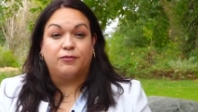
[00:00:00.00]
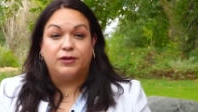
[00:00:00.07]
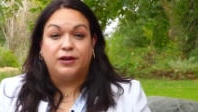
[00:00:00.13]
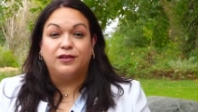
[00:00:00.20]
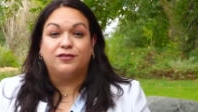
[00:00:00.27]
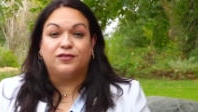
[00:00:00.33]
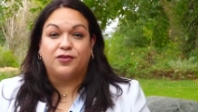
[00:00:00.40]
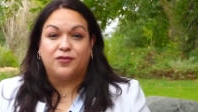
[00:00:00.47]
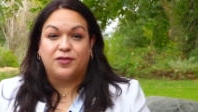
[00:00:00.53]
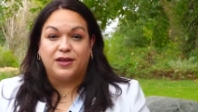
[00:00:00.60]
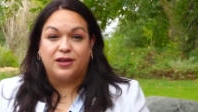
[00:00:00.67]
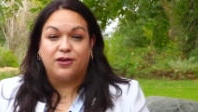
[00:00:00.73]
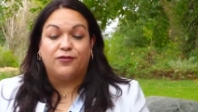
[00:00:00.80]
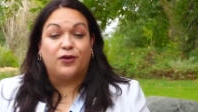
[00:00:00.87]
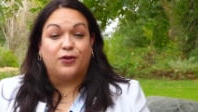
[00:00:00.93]
We need to start
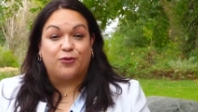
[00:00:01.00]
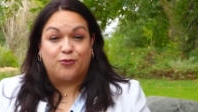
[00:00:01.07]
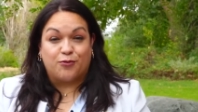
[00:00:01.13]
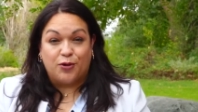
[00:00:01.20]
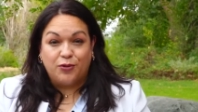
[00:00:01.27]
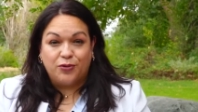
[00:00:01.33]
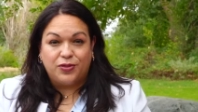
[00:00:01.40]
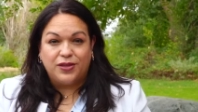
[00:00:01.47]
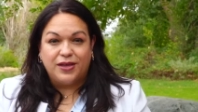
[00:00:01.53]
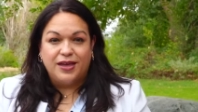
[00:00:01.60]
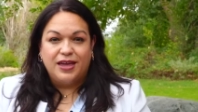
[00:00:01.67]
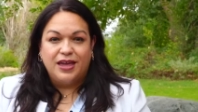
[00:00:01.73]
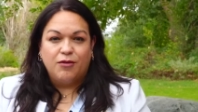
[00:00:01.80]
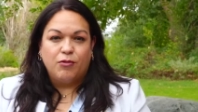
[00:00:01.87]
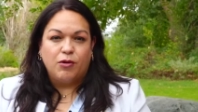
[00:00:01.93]
thinking of our growth.
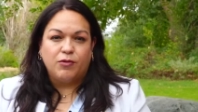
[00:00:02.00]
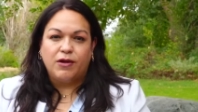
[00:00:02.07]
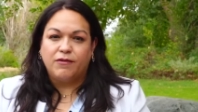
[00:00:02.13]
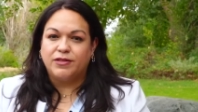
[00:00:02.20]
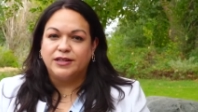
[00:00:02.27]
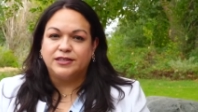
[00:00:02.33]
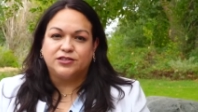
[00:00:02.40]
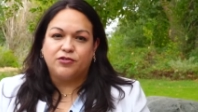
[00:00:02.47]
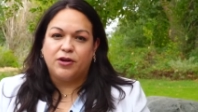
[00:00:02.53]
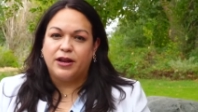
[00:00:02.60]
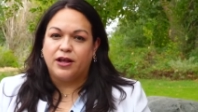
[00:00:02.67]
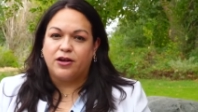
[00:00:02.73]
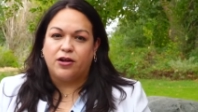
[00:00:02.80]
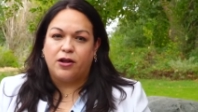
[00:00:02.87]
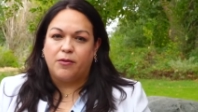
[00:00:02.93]
When we have this great
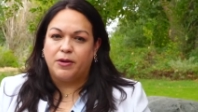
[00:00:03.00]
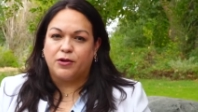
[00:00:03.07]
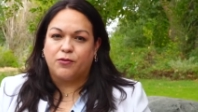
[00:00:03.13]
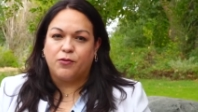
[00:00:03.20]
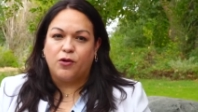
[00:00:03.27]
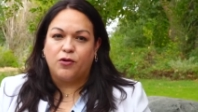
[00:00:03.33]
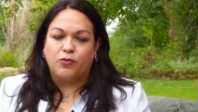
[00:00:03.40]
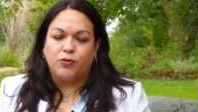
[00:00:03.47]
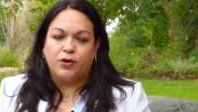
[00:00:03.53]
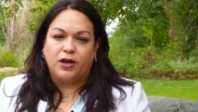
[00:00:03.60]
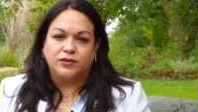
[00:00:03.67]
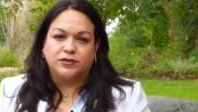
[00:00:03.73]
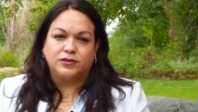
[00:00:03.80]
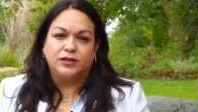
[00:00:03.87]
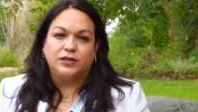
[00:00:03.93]
economic growth, we
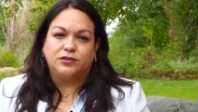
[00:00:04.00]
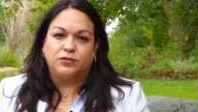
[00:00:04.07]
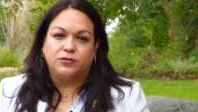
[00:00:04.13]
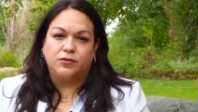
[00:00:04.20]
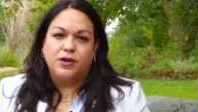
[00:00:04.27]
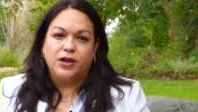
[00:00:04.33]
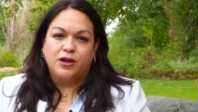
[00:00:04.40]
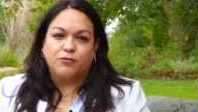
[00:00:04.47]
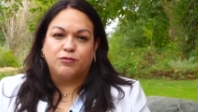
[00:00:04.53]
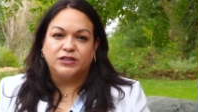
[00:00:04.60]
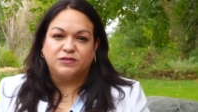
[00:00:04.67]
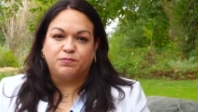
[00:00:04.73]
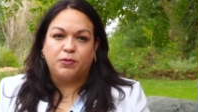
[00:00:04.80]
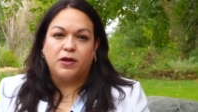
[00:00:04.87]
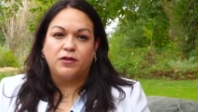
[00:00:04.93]
also need to
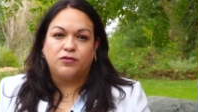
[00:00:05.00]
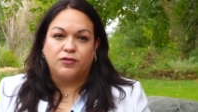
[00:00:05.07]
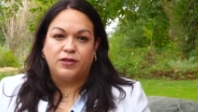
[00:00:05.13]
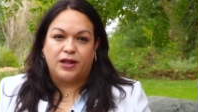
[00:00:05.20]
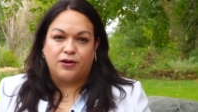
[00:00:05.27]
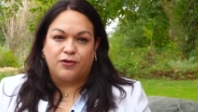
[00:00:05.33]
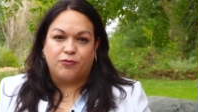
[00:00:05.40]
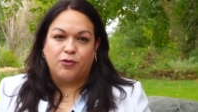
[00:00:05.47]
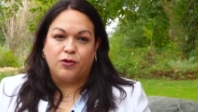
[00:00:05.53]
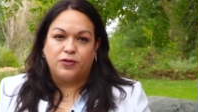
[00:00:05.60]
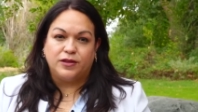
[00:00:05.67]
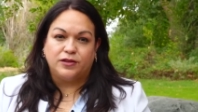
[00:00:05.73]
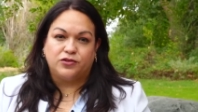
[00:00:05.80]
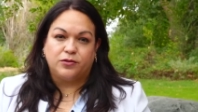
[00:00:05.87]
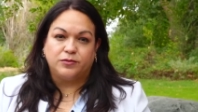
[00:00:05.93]
respond to that growth
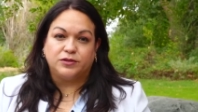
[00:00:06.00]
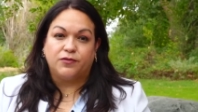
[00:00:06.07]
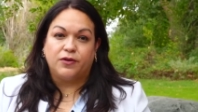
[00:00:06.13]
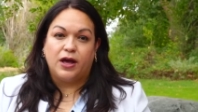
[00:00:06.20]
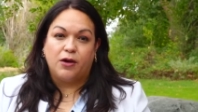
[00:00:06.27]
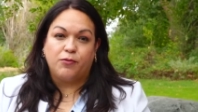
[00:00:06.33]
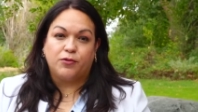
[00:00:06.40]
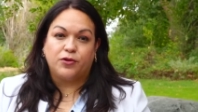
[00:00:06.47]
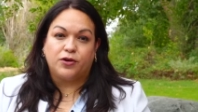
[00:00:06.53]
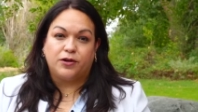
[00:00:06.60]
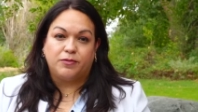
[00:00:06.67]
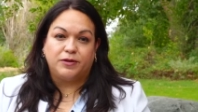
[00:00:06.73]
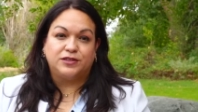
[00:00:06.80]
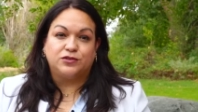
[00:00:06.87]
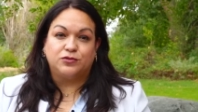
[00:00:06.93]
in terms of how we're going to
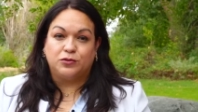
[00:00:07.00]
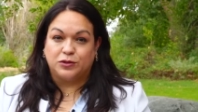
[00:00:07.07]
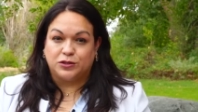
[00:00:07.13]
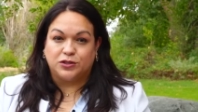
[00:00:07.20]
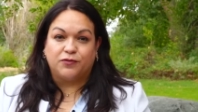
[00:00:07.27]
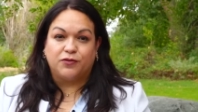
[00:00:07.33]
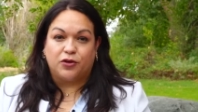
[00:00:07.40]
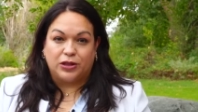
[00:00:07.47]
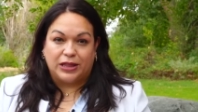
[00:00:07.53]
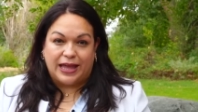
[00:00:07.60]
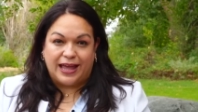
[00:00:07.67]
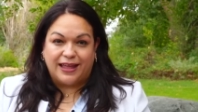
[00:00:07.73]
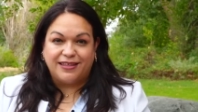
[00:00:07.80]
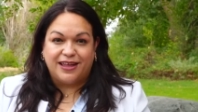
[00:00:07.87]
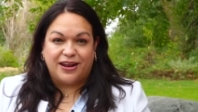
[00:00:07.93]
be stewards of our
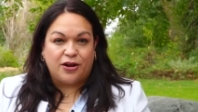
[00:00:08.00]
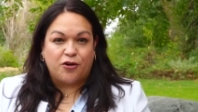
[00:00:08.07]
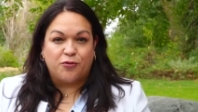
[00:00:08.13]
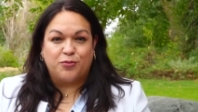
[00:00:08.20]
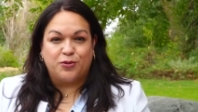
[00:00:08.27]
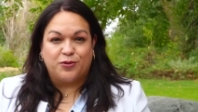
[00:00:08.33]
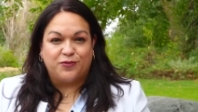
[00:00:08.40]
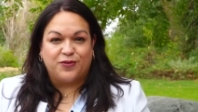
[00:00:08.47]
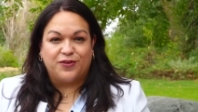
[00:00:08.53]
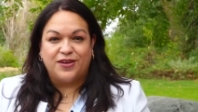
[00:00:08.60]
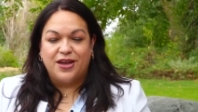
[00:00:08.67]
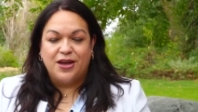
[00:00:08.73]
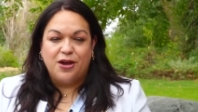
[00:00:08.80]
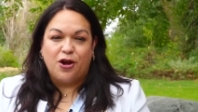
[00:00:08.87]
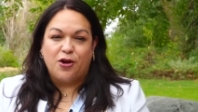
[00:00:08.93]
land and our
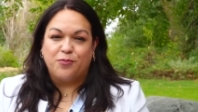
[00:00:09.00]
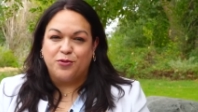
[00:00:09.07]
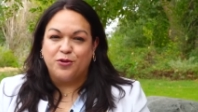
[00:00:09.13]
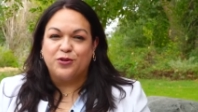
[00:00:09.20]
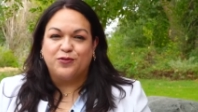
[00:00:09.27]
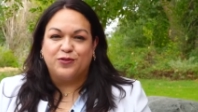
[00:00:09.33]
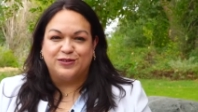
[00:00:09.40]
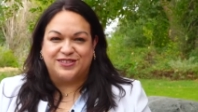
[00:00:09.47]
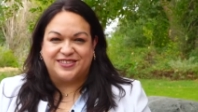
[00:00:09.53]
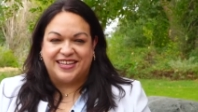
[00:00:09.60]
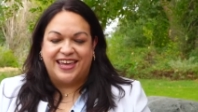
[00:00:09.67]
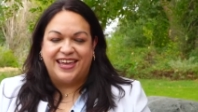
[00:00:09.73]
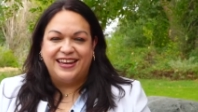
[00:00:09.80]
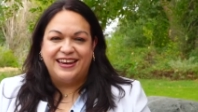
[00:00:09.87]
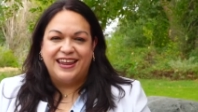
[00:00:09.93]
beautiful
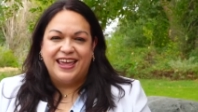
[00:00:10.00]
state.